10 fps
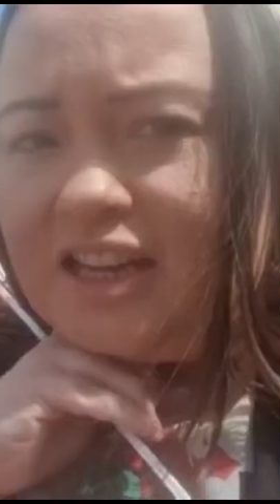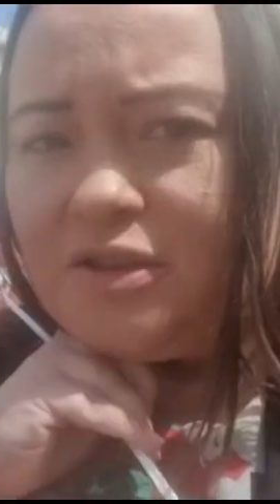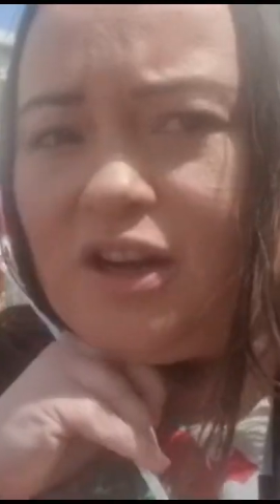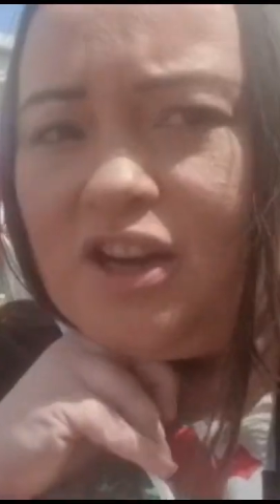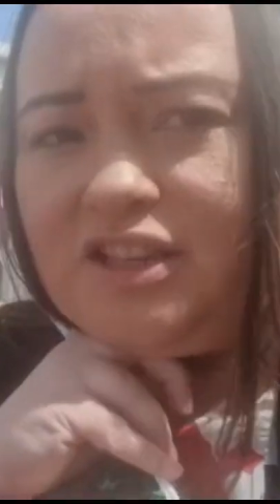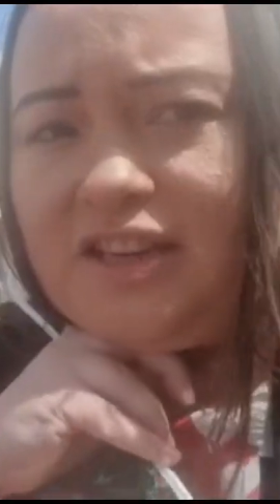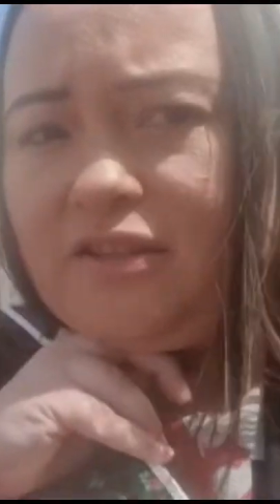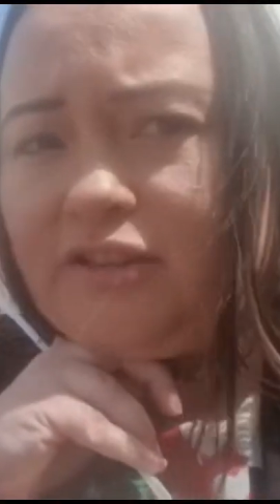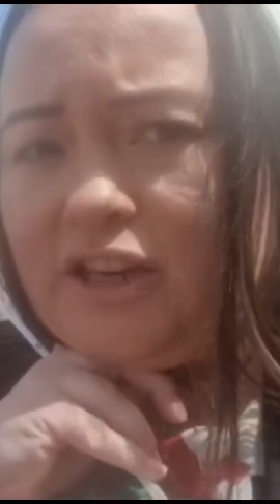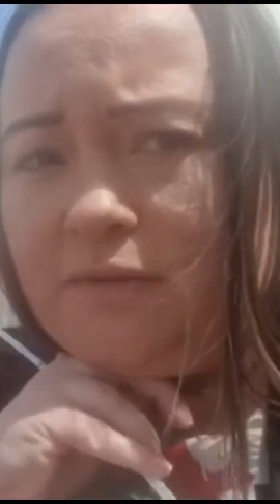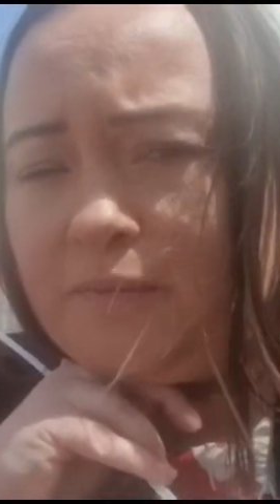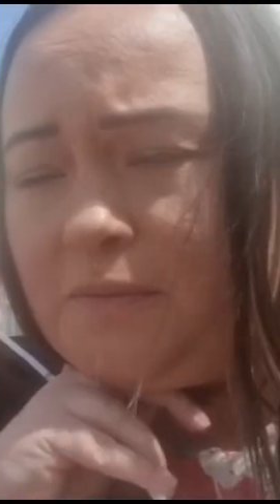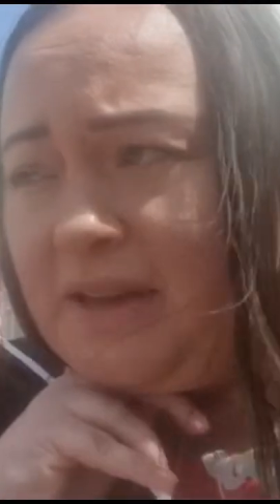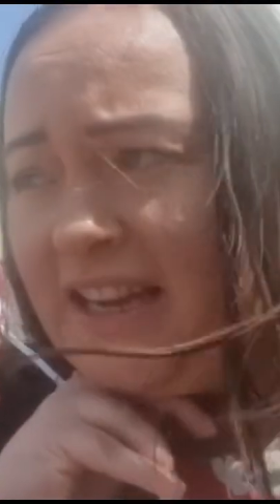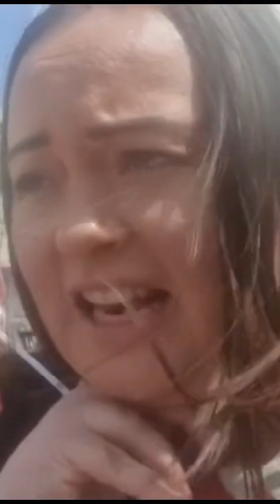get into our hotel room, but
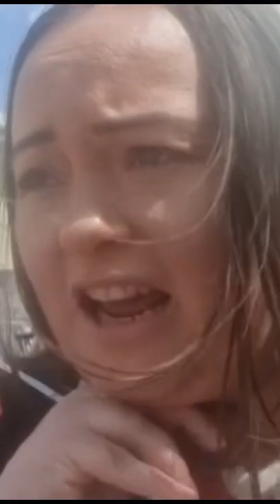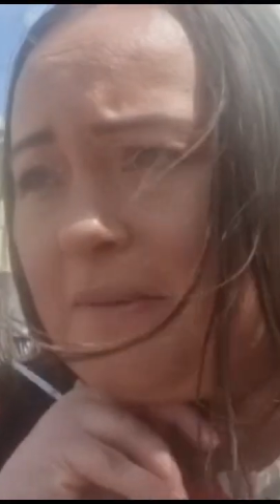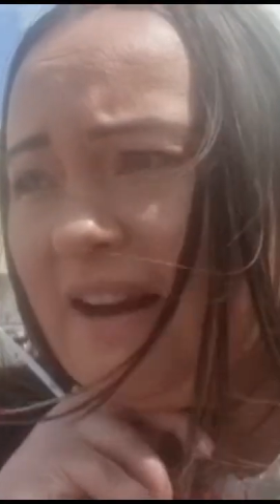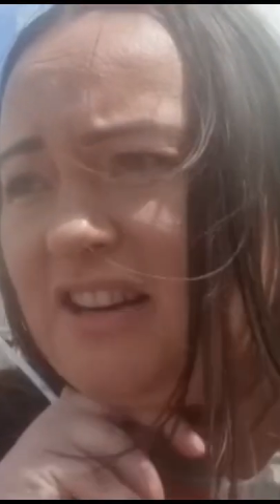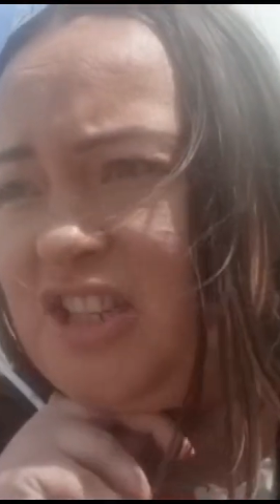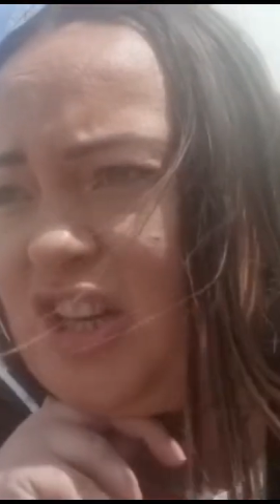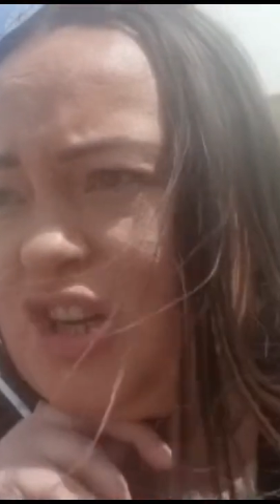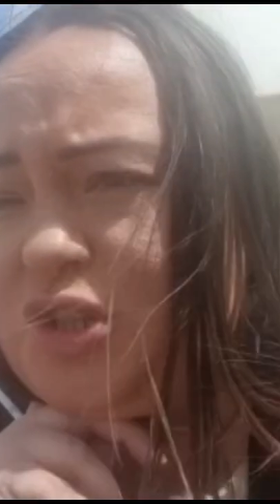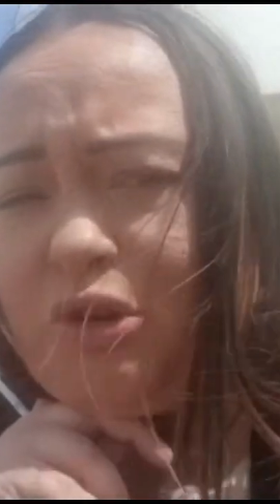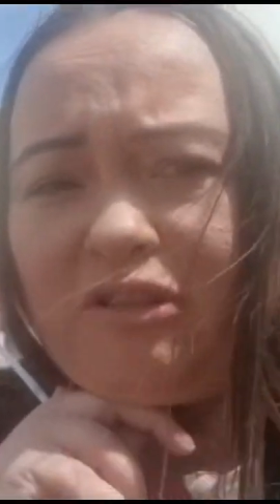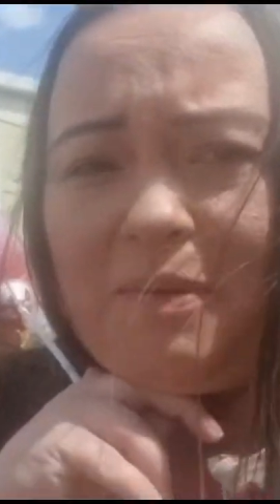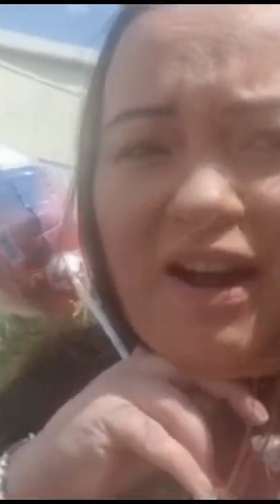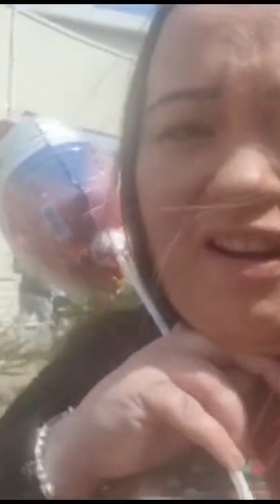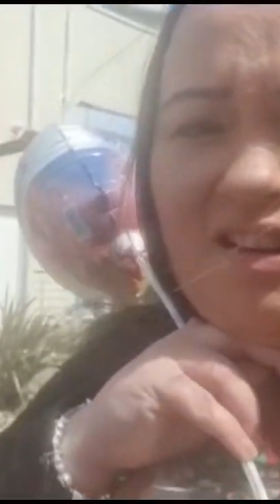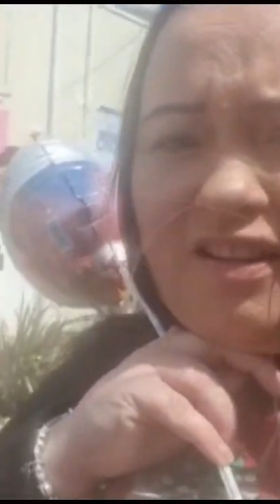me and Claire apparently just like a door
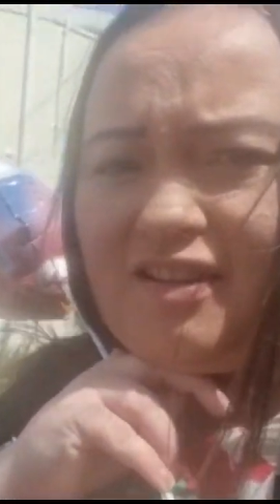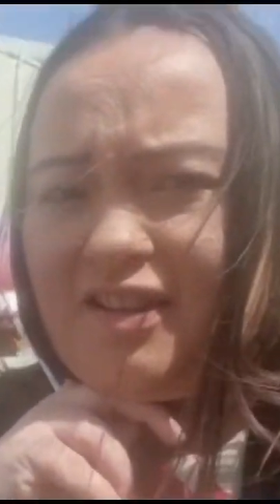apart.